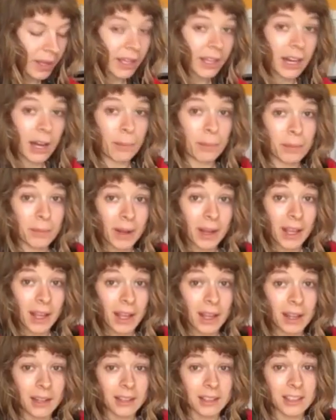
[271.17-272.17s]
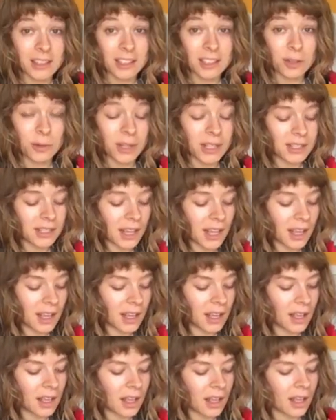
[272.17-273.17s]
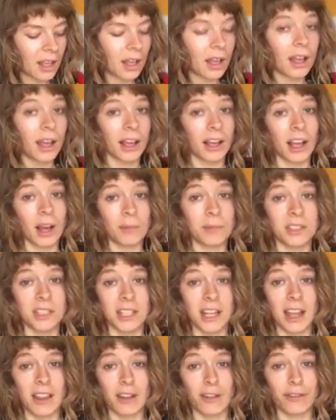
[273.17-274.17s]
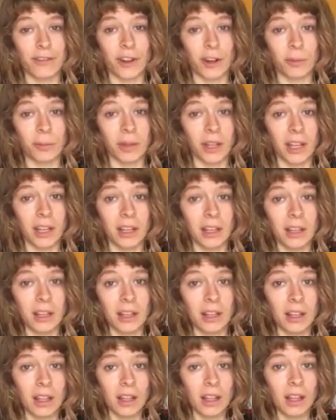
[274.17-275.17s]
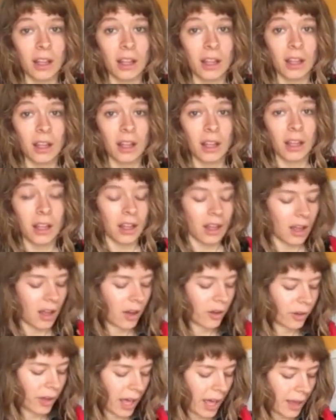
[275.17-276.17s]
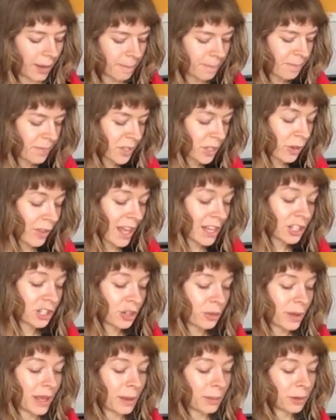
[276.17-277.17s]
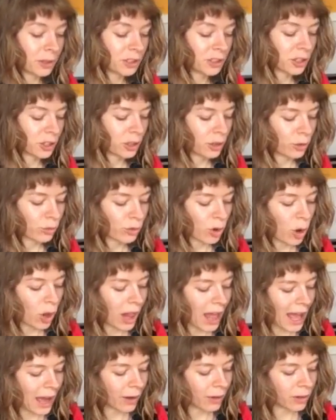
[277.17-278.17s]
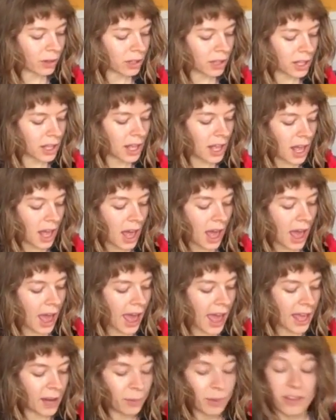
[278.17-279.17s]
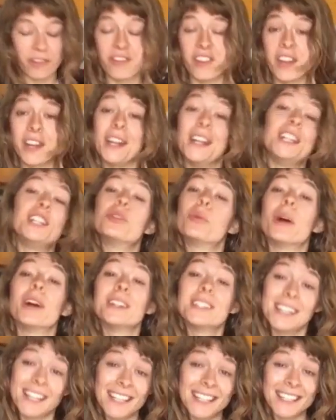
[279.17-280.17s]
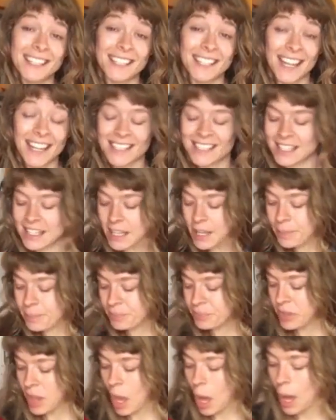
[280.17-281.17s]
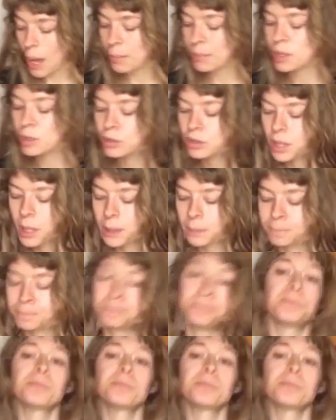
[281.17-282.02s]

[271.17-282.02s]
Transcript: pick it up in my hands and squeeze it, it comes together firmly. Okay, so that should be able to roll out and be fitted into our tins nicely. I'm using